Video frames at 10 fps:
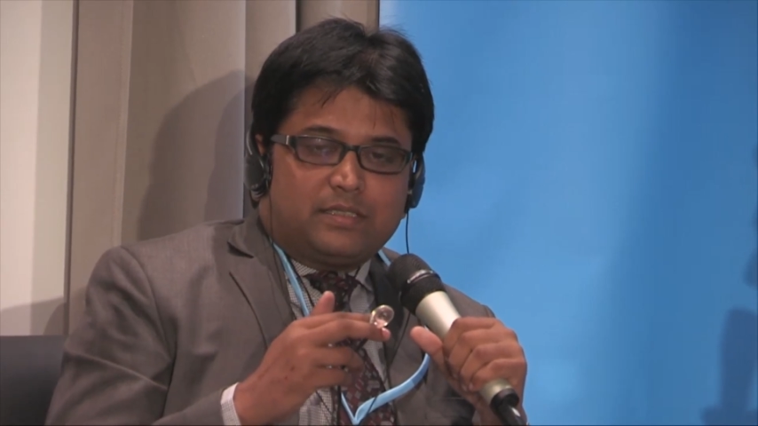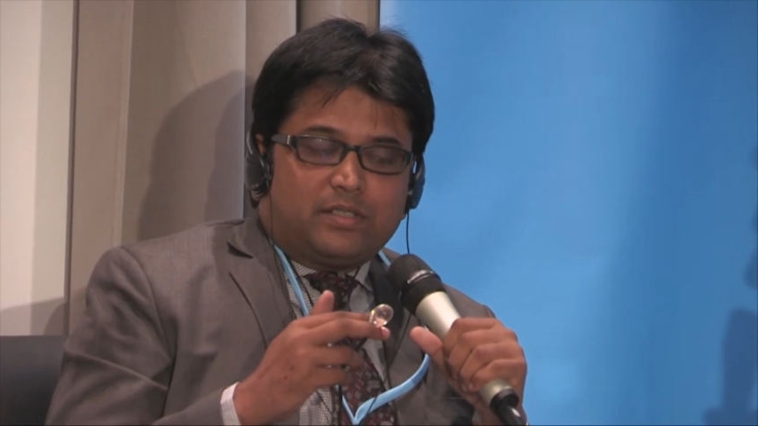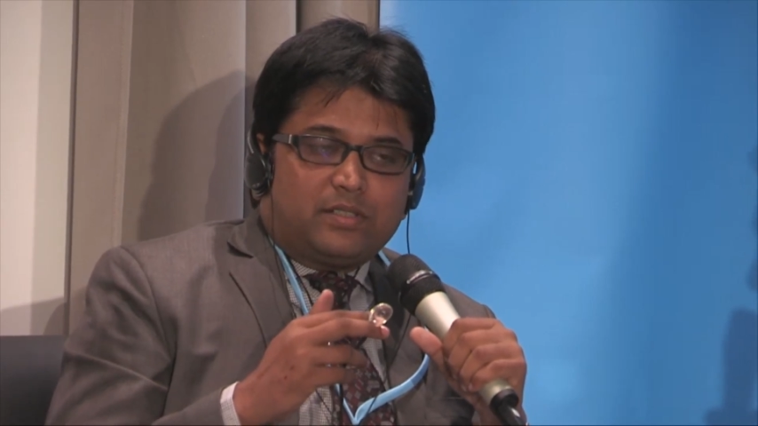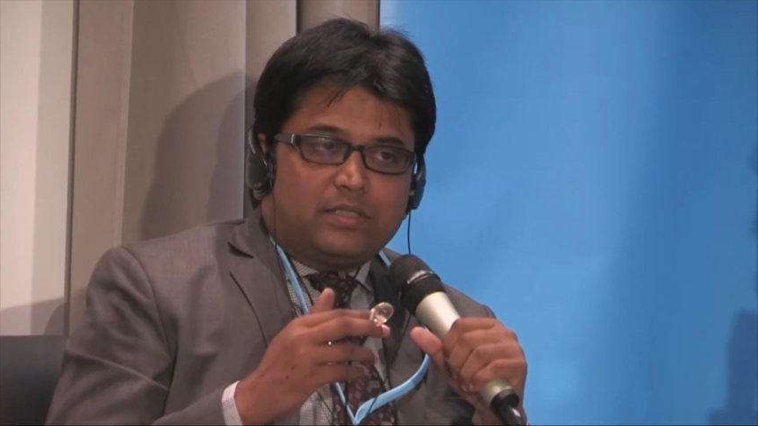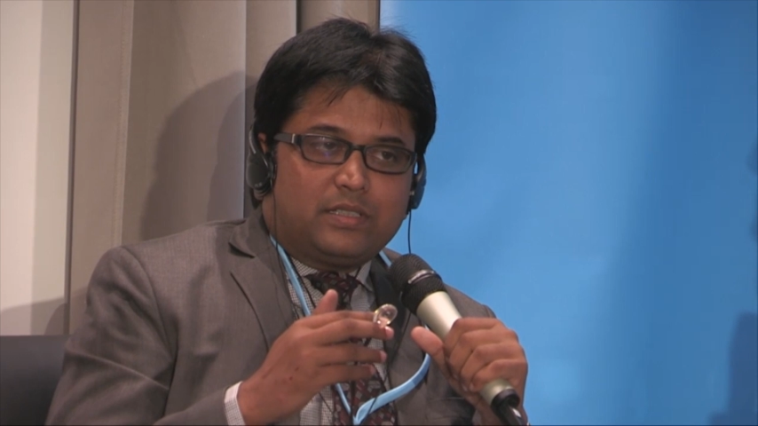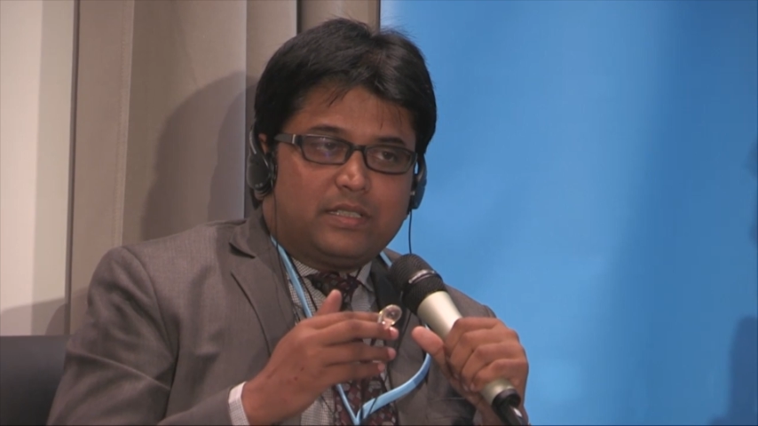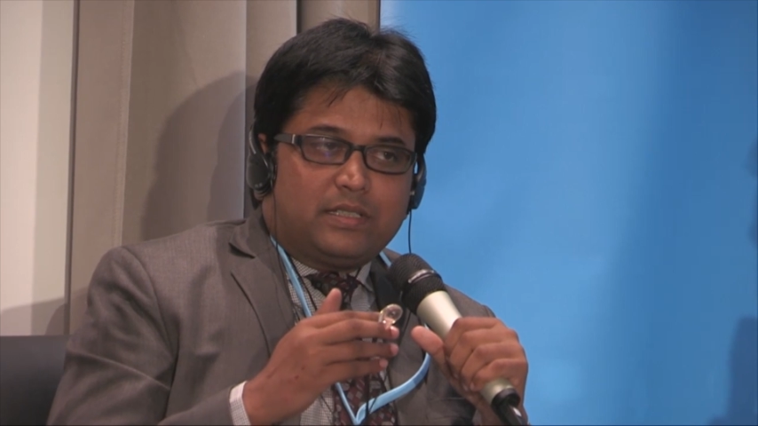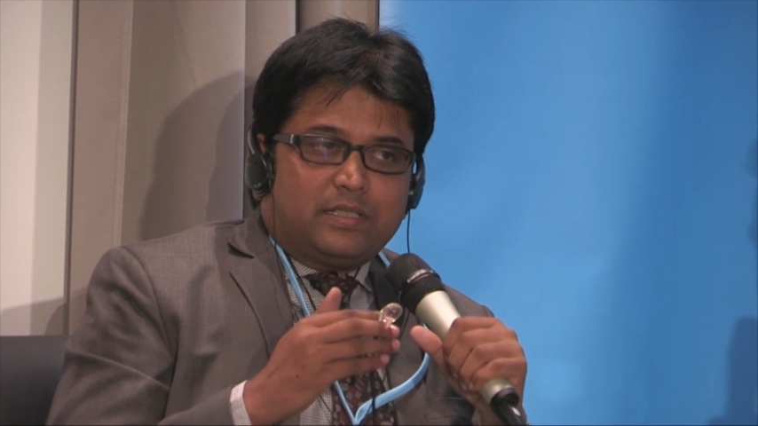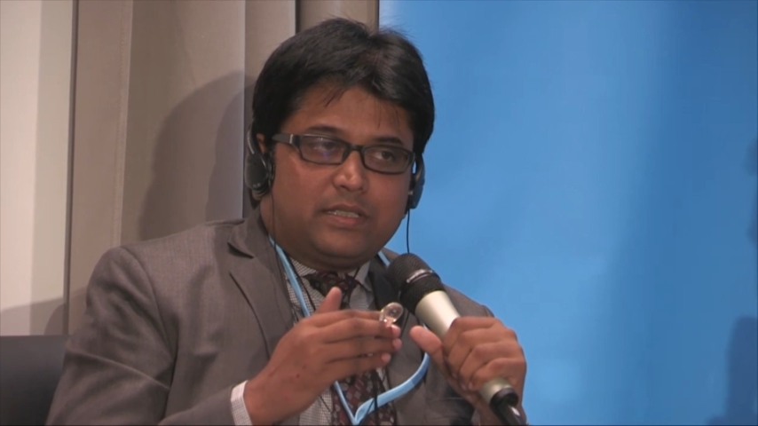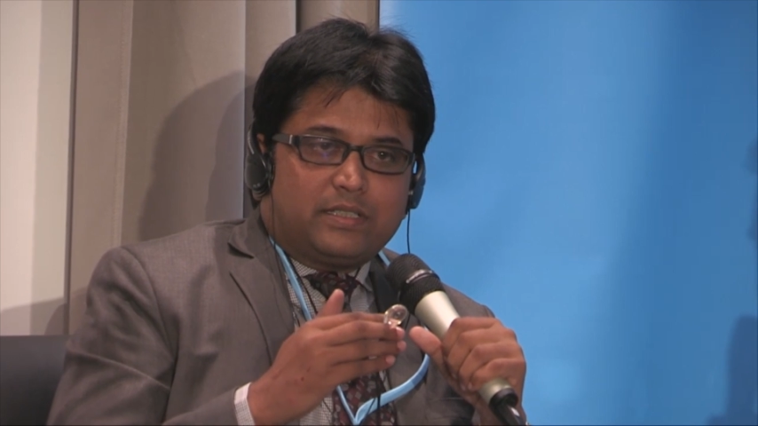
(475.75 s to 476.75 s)

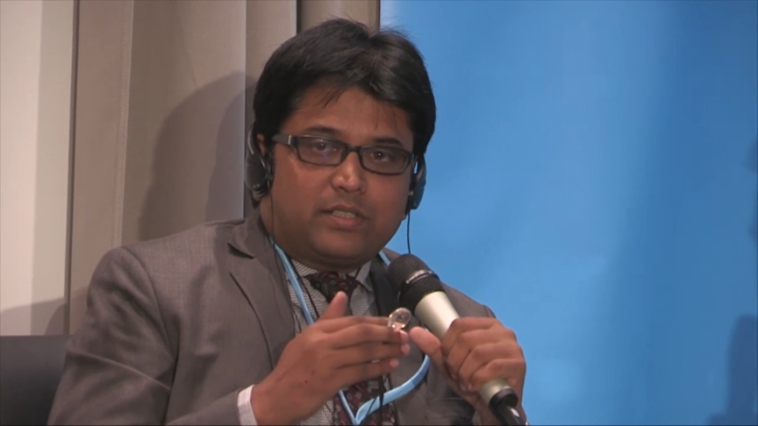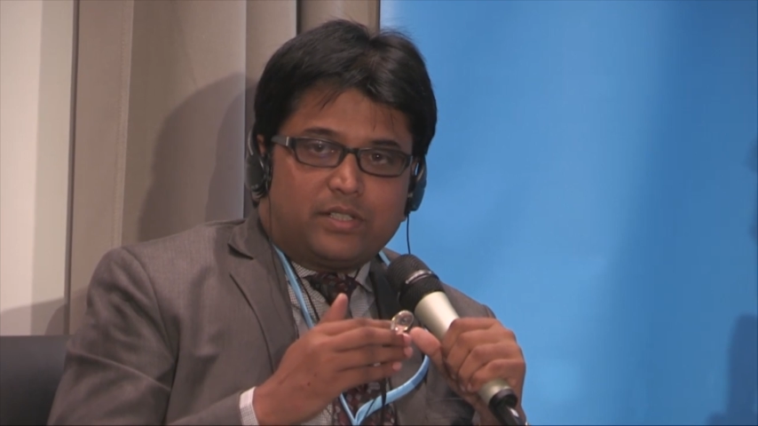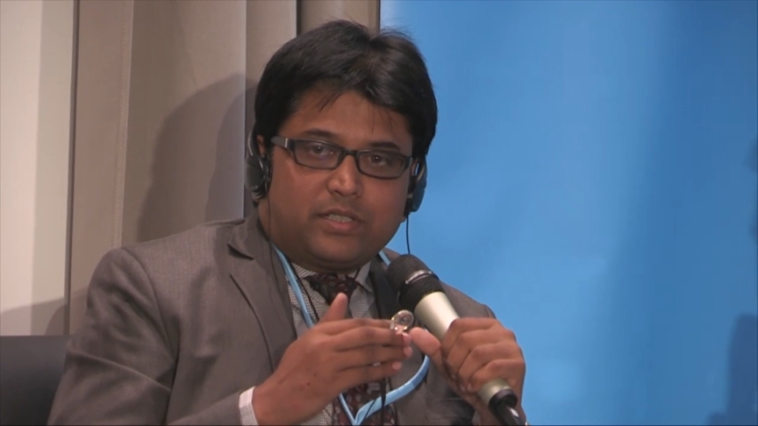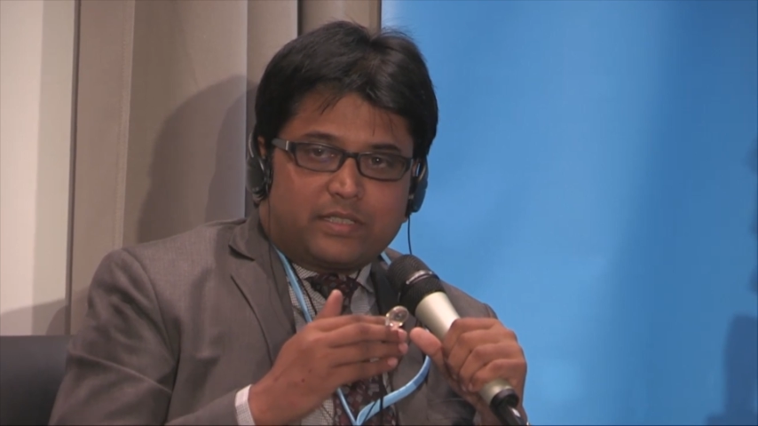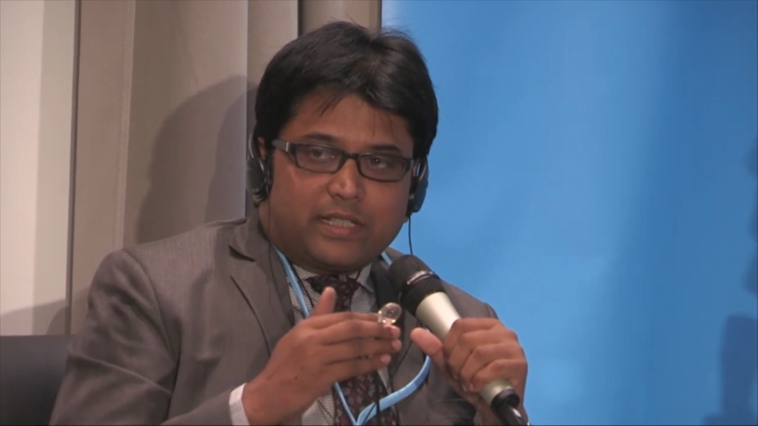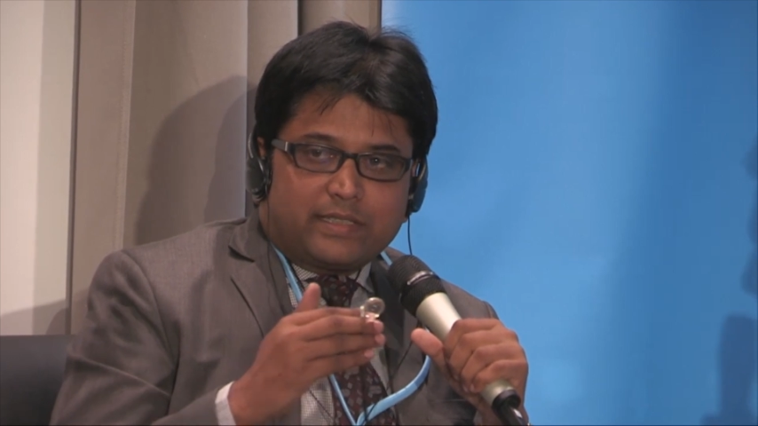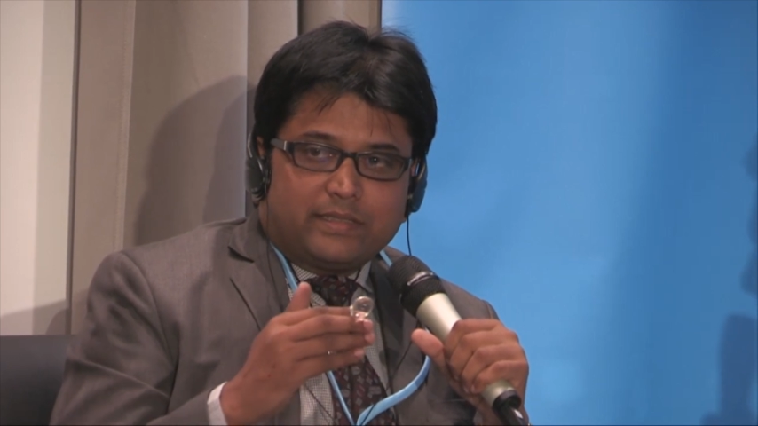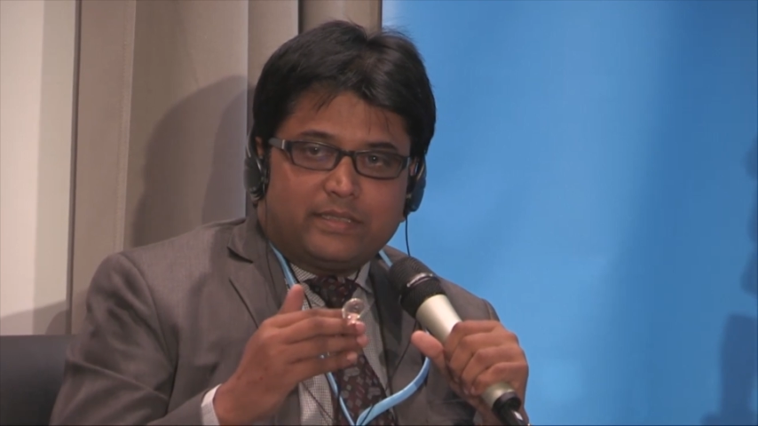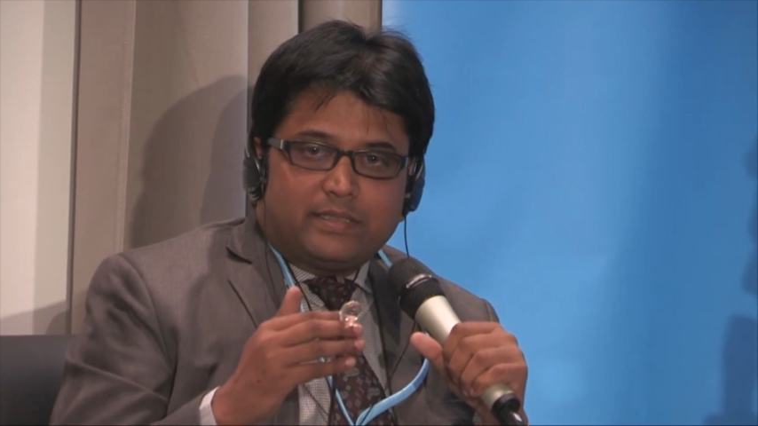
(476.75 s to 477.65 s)
record tracking